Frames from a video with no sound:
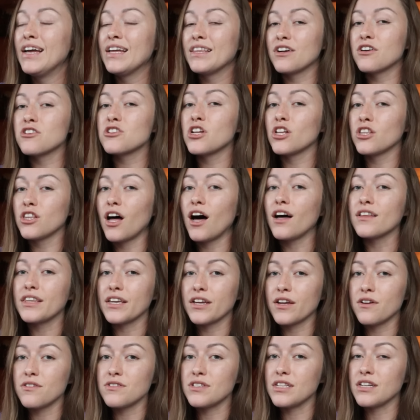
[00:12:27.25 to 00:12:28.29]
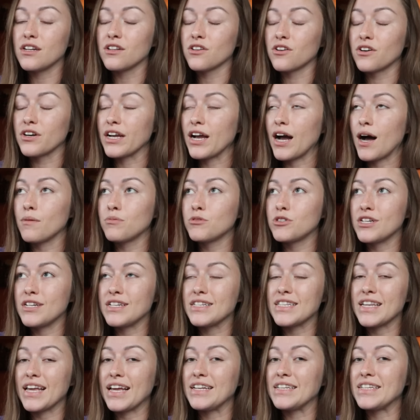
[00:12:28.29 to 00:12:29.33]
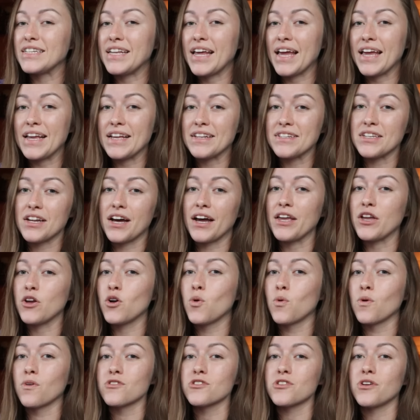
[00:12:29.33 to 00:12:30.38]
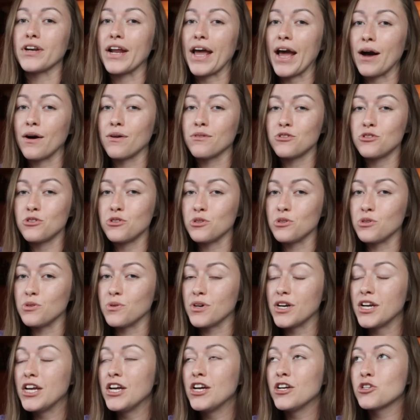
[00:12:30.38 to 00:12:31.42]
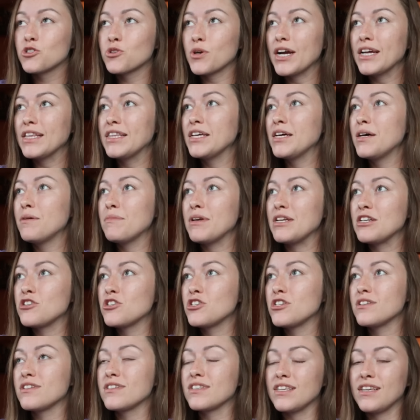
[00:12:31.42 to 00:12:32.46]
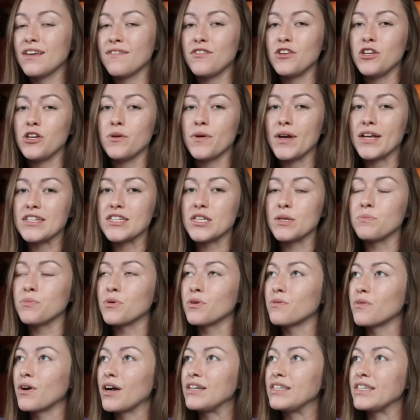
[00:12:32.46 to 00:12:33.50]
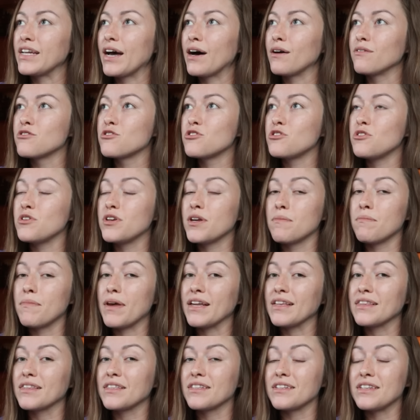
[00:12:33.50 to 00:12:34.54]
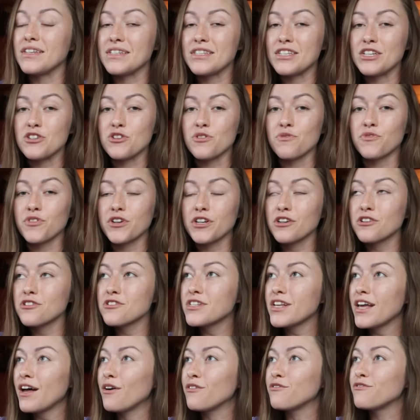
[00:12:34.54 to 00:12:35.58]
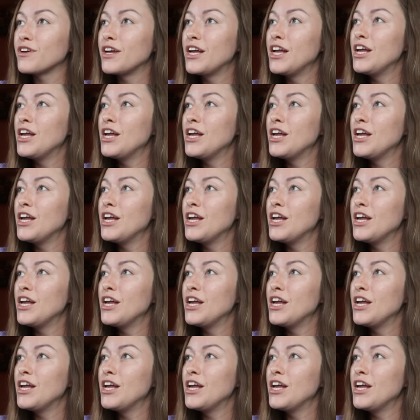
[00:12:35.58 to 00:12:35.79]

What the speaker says: There's a lot that goes into learning options, and today is not a course on how to trade them. It's just giving you a simple rundown so you can make the decision for yourself.